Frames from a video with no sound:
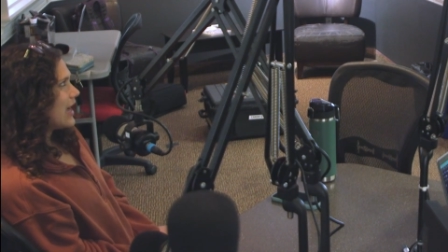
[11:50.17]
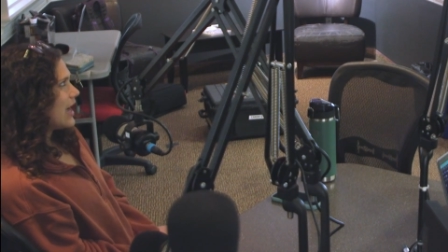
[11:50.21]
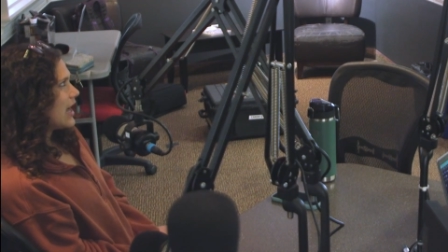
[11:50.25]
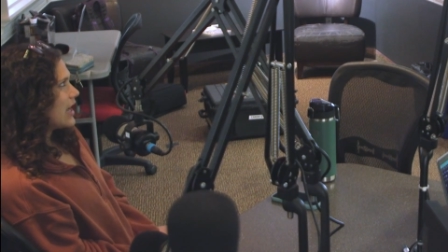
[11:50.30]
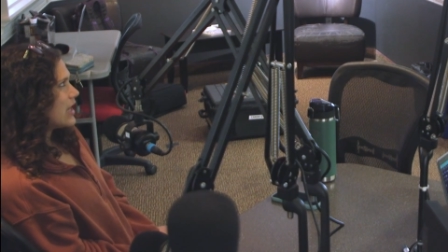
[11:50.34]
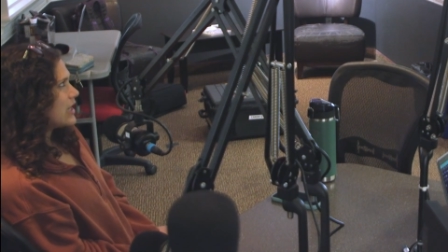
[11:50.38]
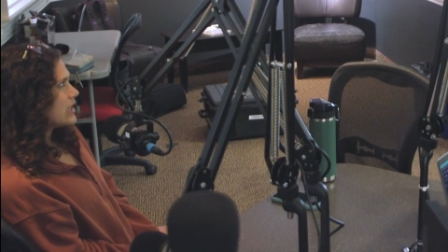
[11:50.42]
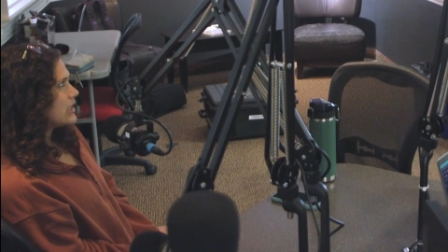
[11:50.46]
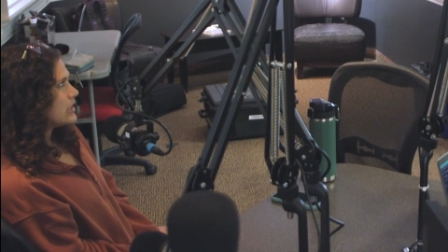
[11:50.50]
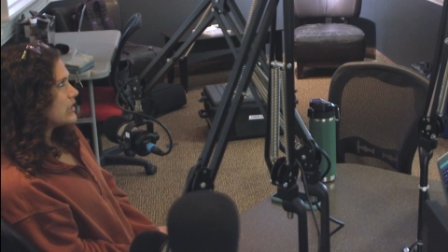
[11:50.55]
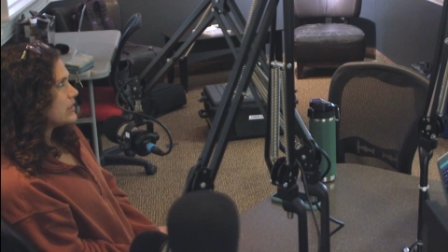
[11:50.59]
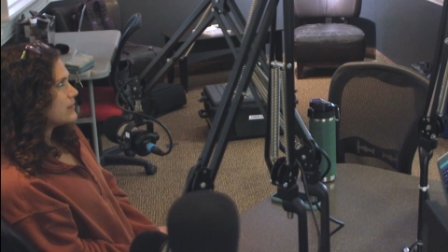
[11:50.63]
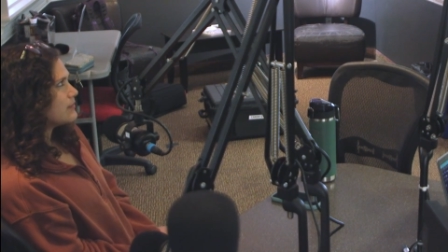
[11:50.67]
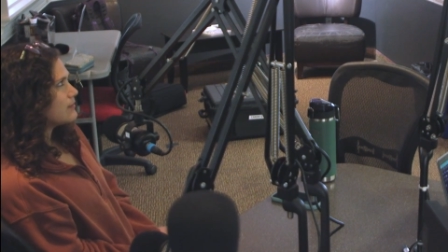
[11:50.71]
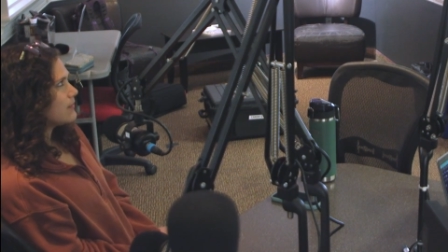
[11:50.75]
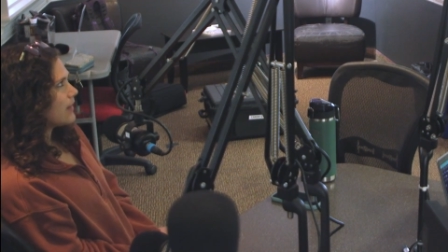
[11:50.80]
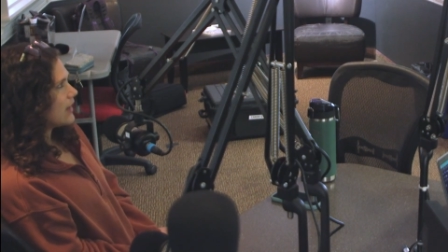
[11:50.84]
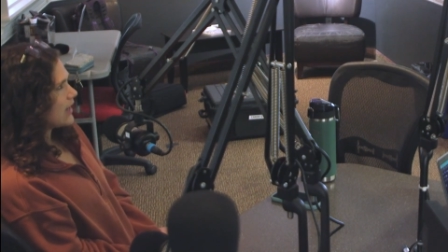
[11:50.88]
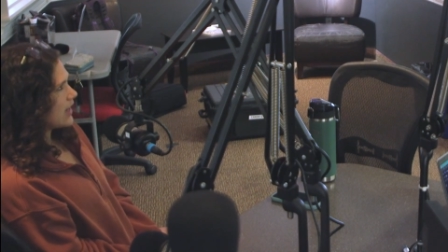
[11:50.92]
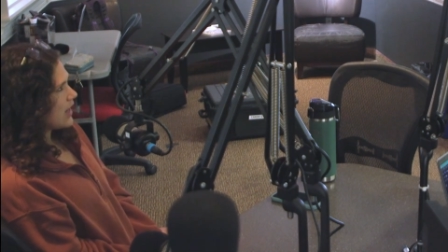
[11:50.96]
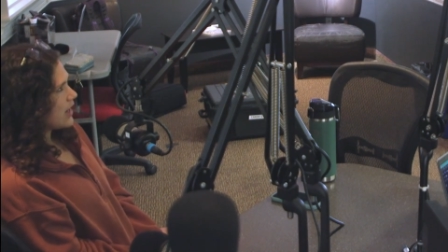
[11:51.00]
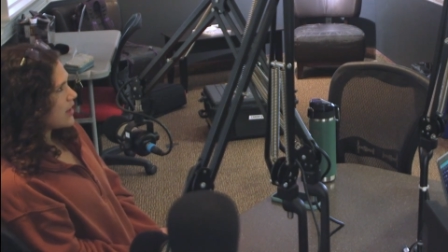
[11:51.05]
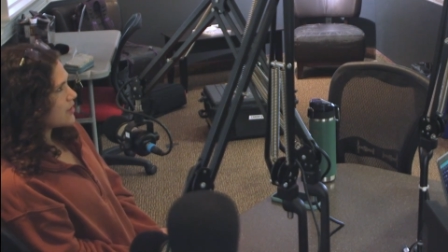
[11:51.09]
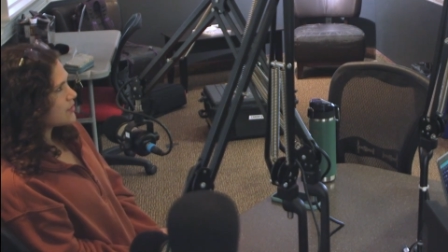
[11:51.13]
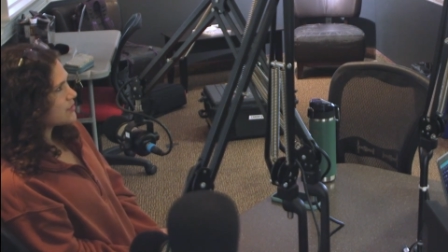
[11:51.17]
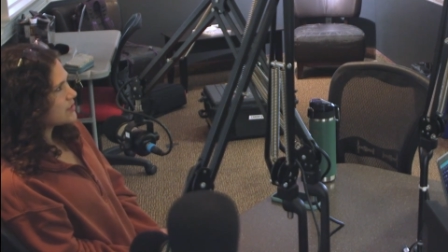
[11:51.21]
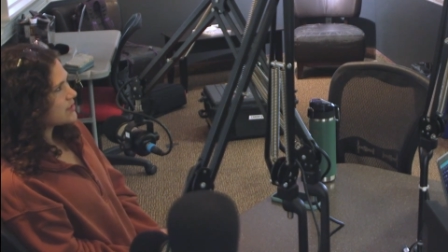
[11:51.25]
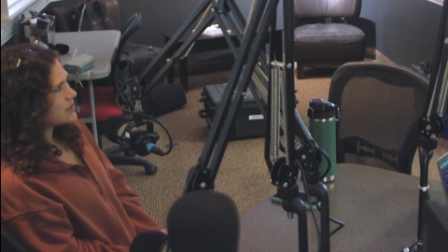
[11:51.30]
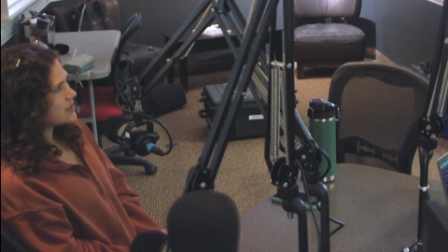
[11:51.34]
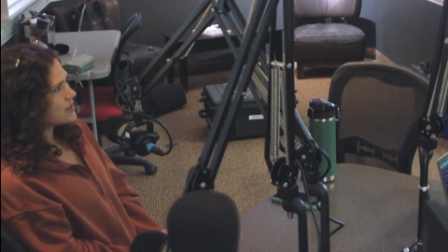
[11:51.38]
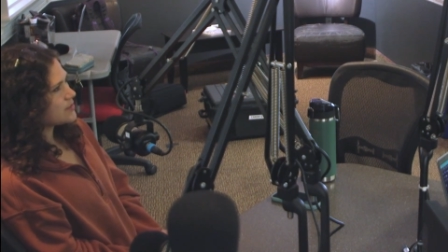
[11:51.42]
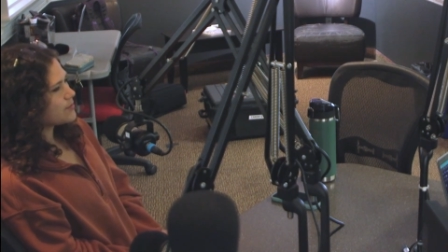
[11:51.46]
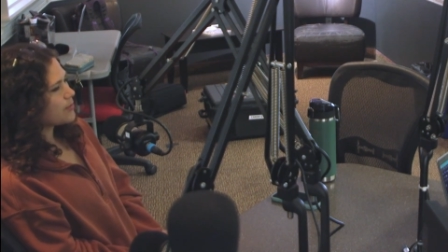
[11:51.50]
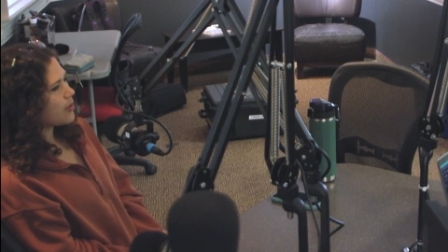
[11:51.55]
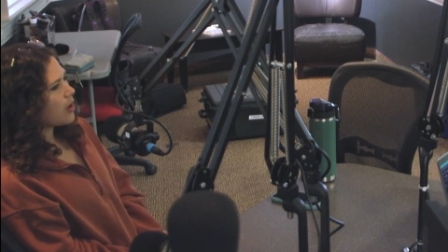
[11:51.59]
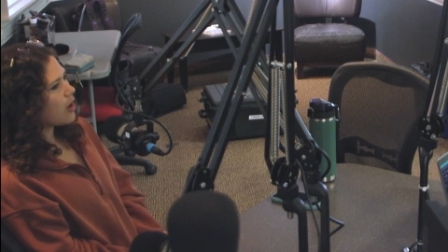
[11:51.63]
my house
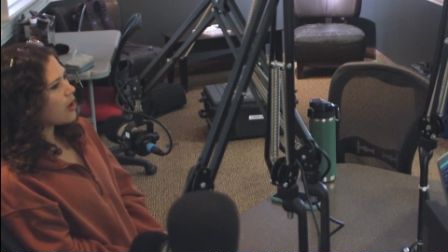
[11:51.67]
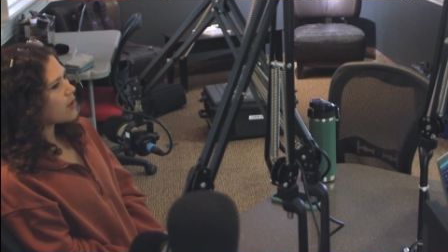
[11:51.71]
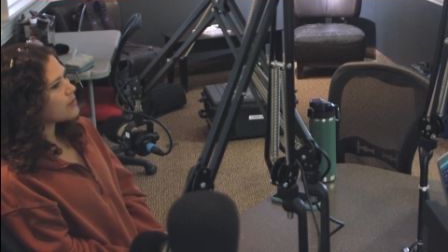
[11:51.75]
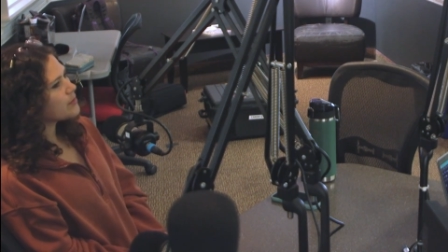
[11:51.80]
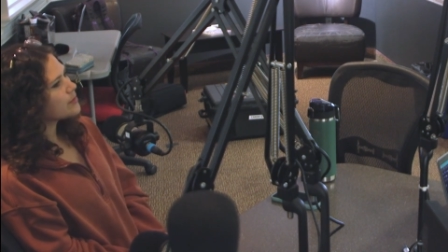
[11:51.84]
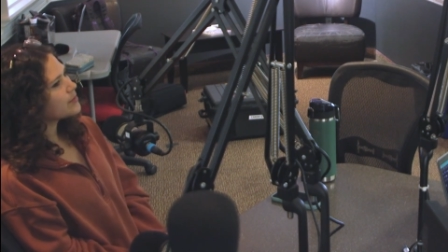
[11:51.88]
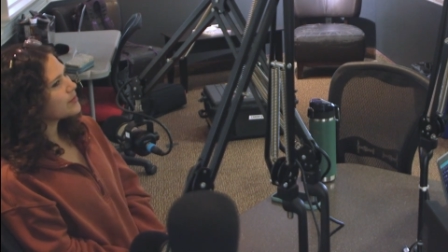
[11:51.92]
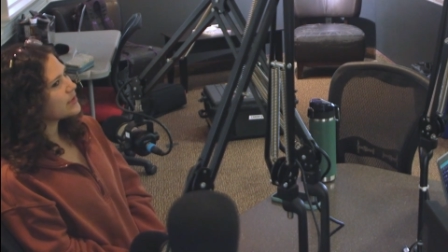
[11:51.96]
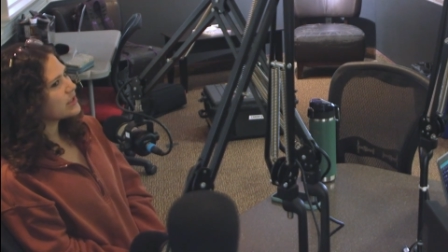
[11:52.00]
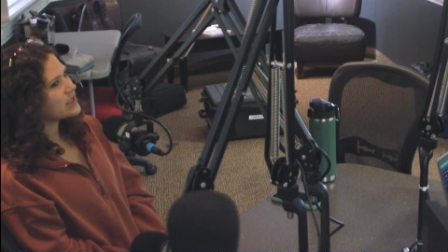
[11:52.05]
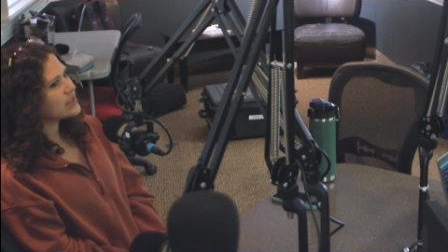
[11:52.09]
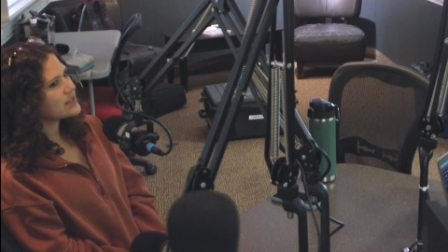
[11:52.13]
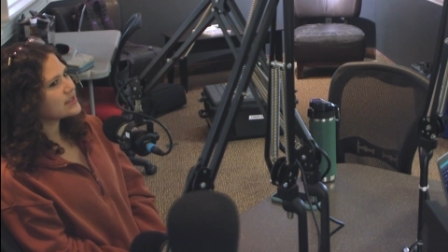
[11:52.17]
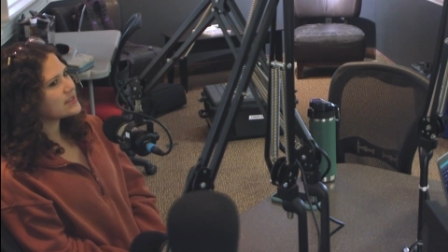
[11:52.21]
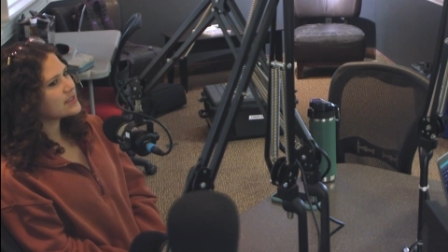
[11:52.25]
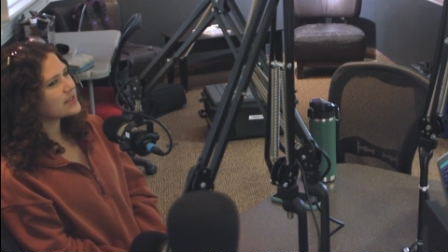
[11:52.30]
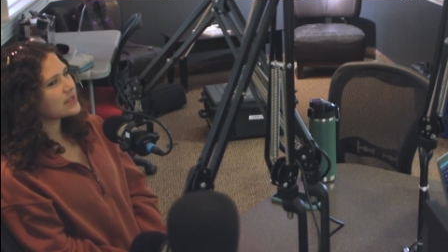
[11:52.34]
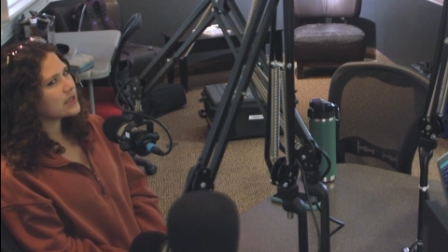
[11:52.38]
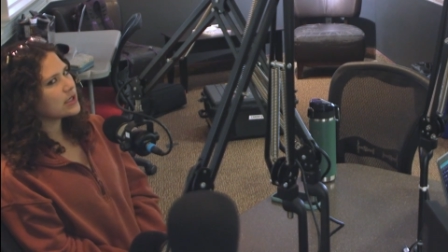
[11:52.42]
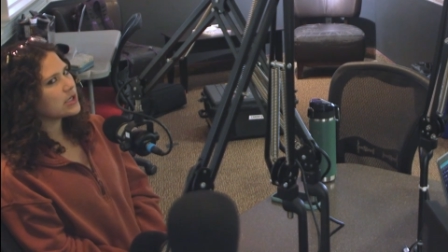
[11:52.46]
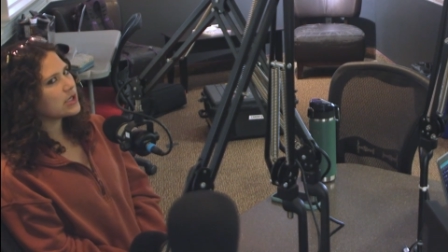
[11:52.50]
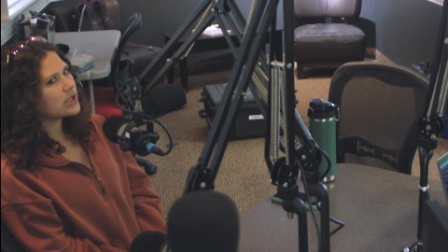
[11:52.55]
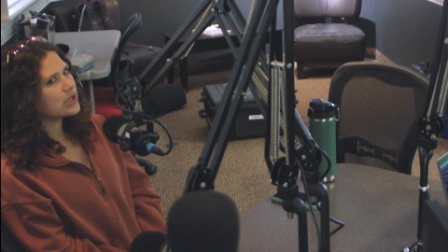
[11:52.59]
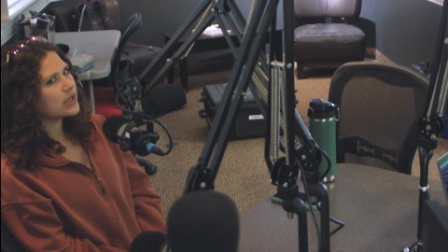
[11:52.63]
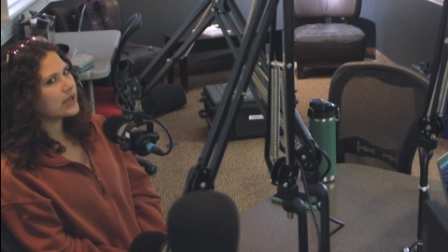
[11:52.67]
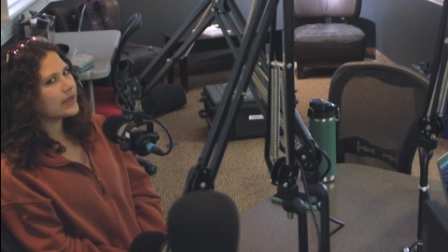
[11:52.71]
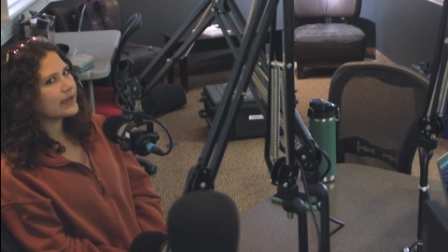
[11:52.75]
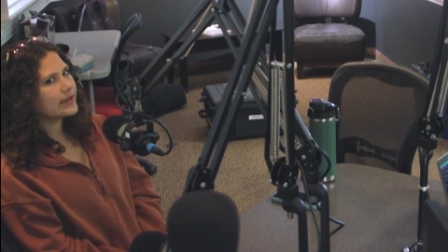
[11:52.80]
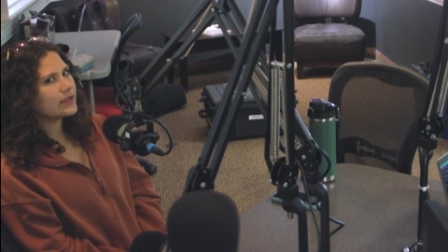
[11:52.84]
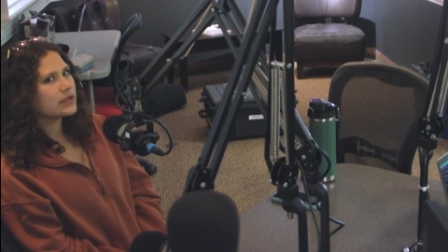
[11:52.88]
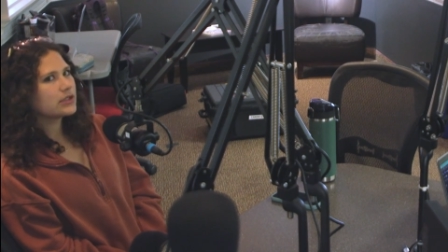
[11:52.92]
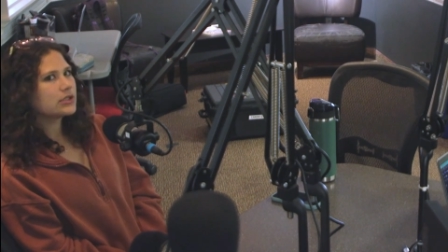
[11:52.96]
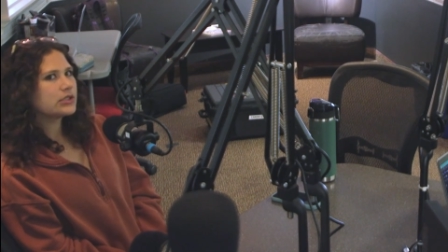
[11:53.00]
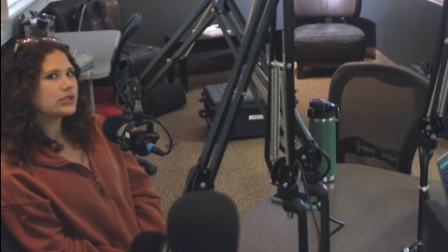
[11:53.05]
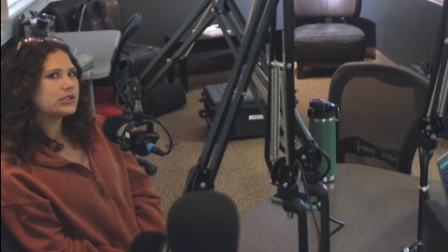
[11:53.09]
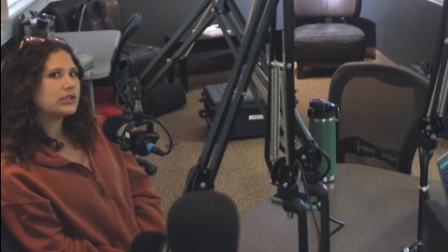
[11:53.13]
is probably still
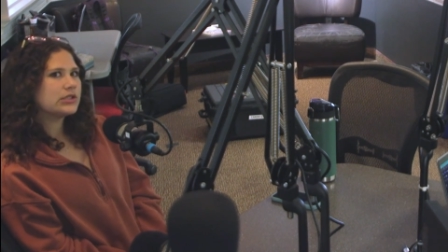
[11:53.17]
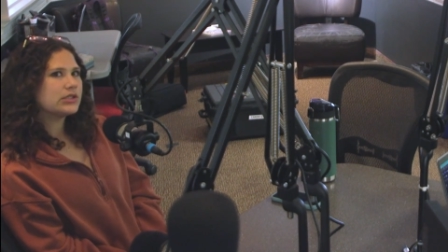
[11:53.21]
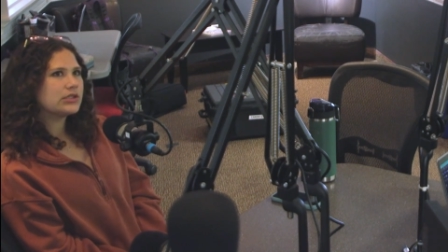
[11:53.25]
like,